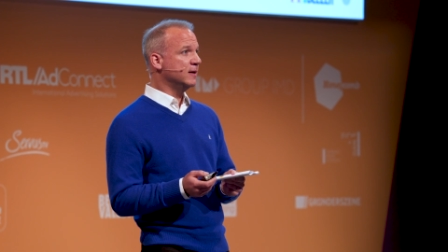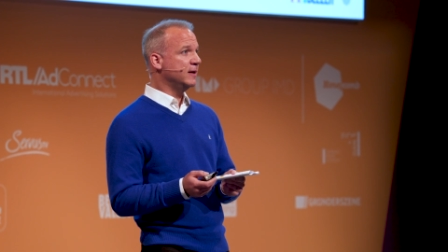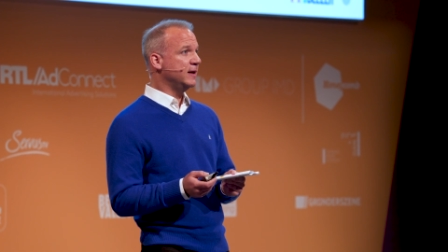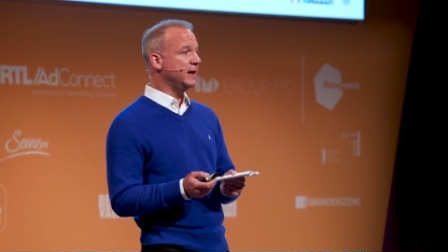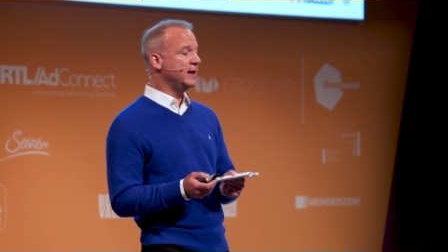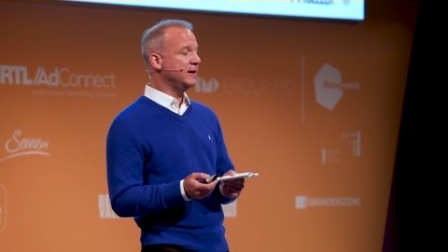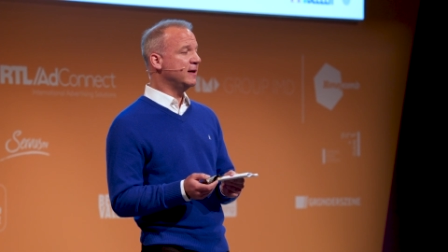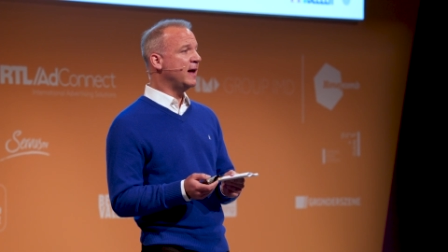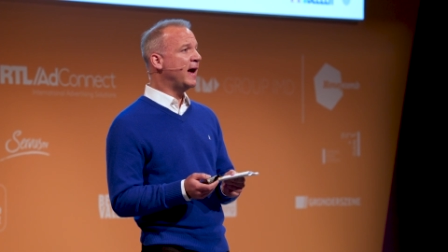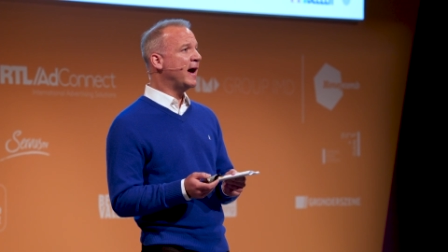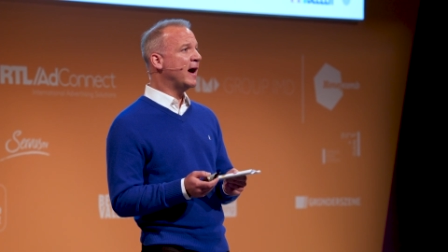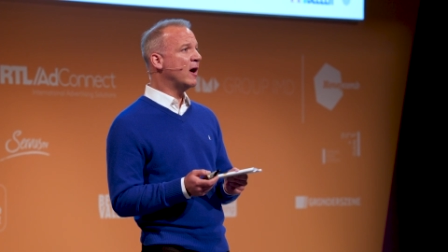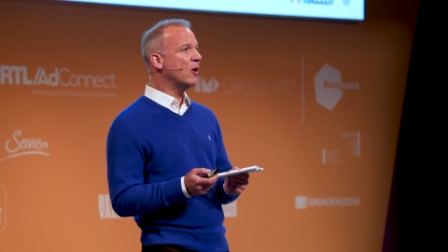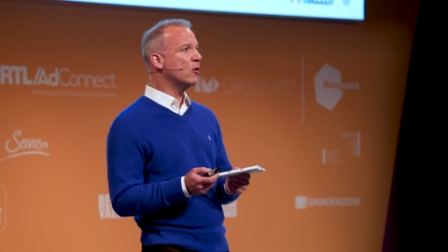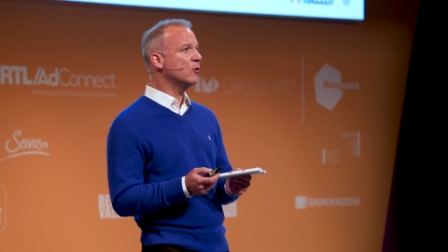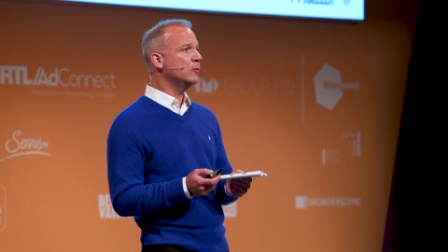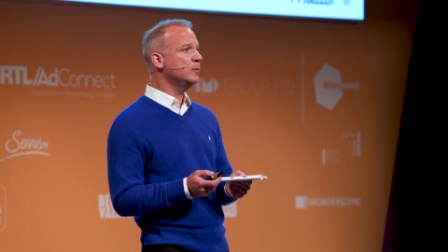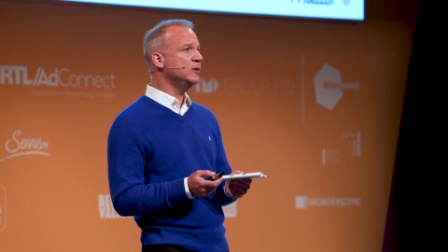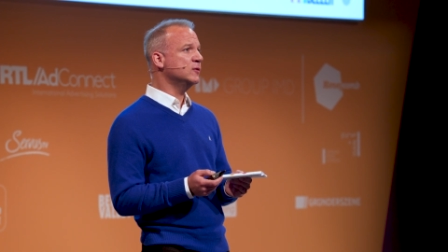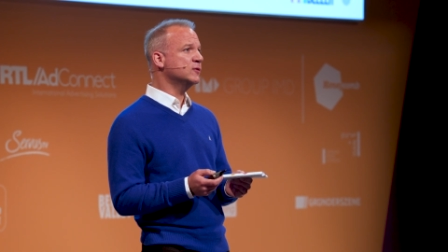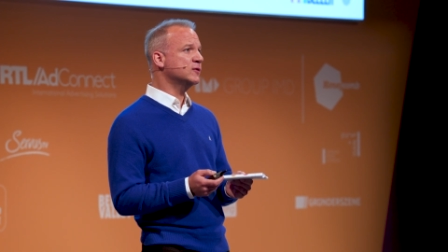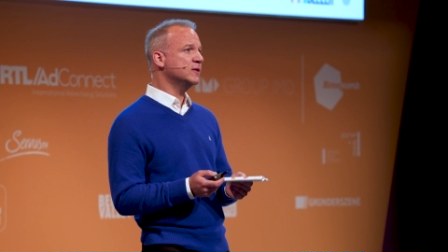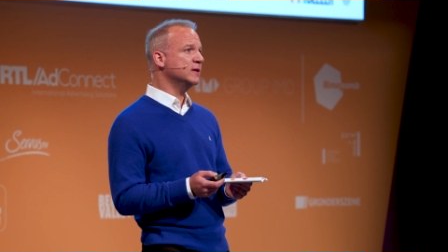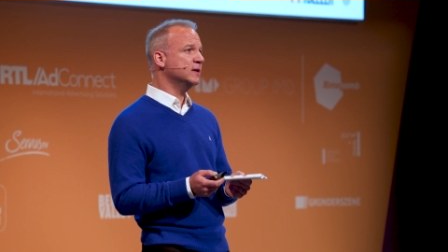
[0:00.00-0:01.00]
in how
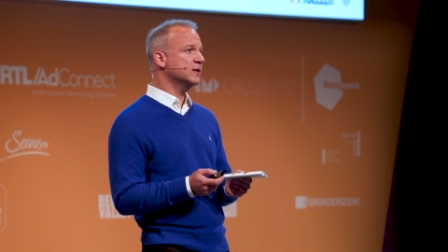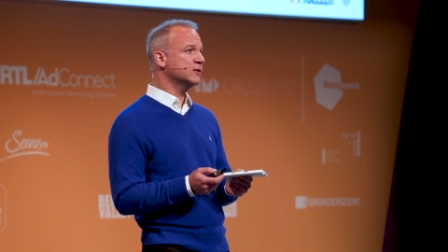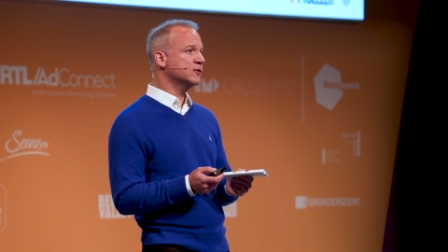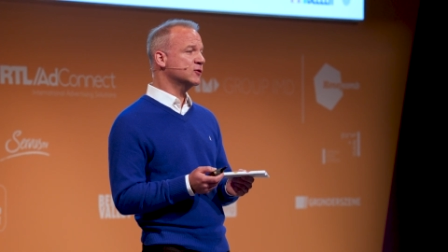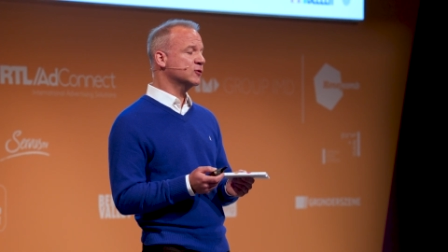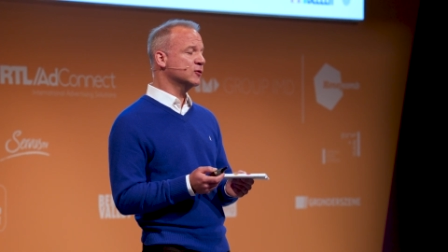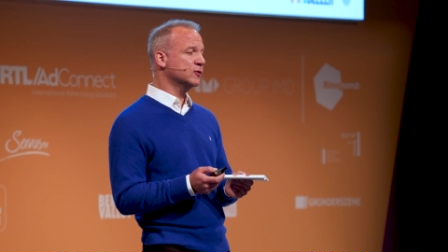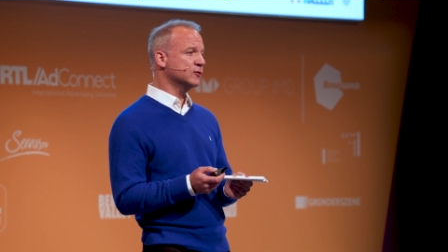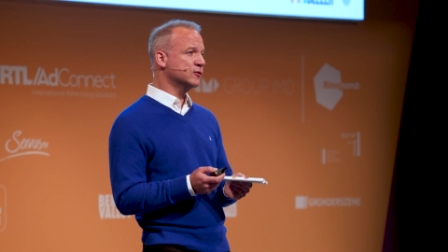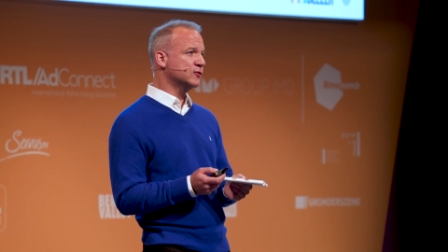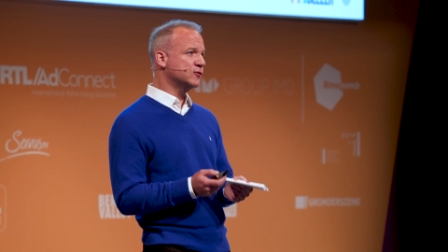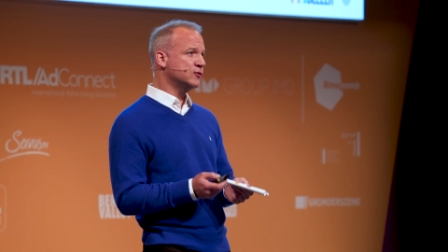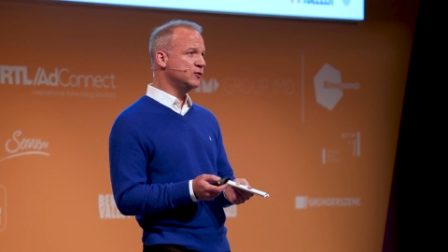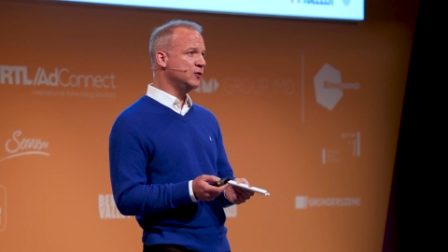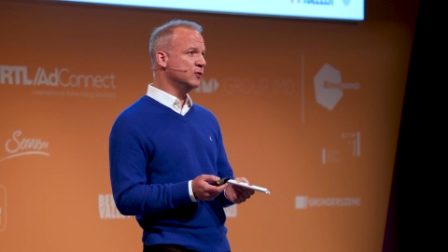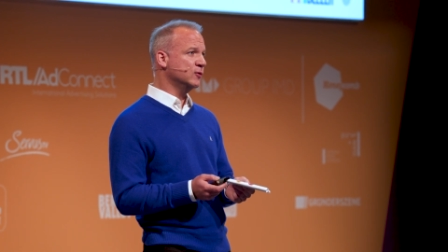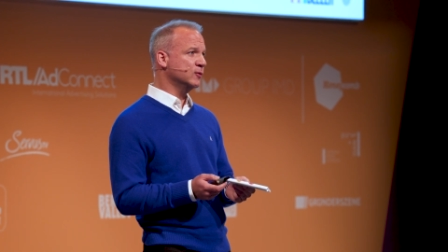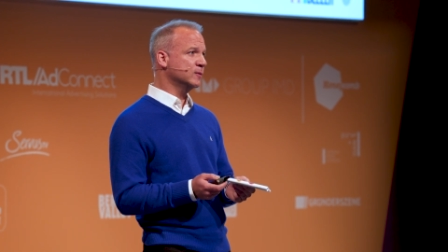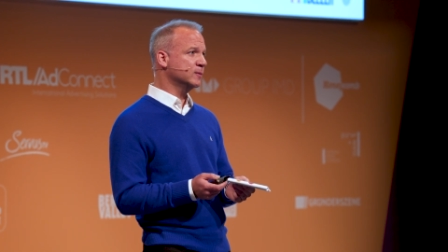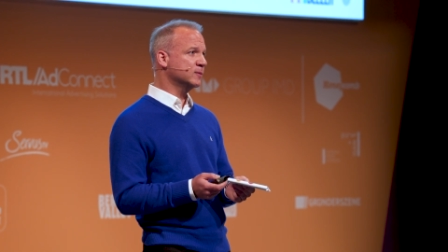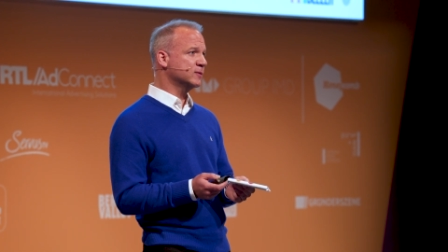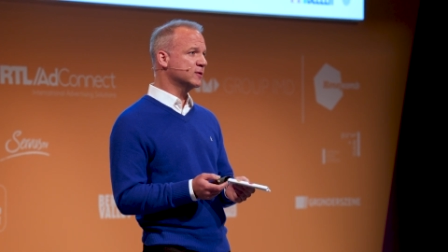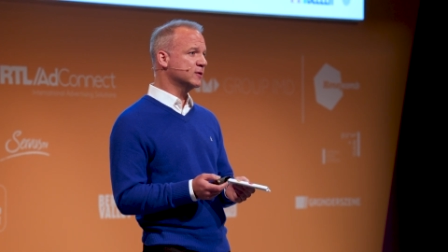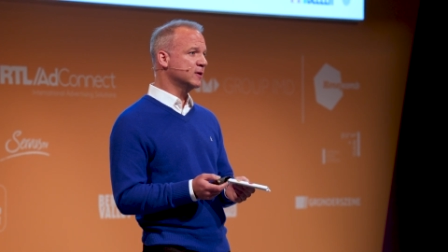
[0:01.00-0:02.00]
music is
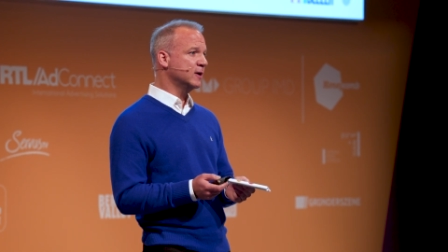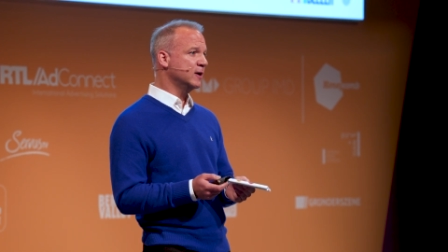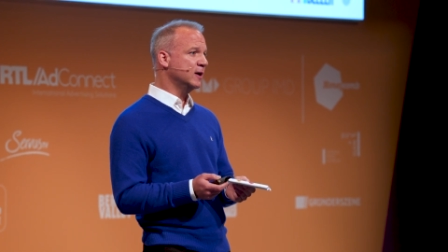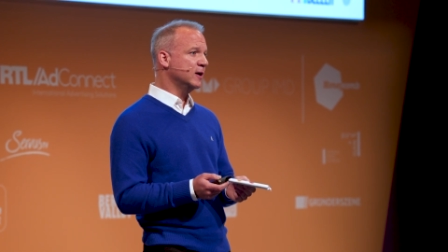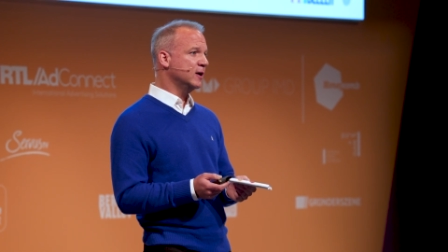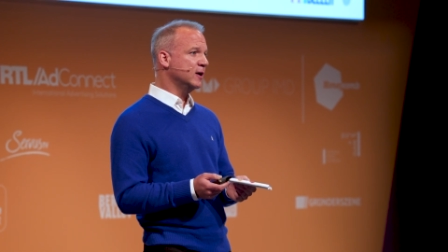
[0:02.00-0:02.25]
consumed,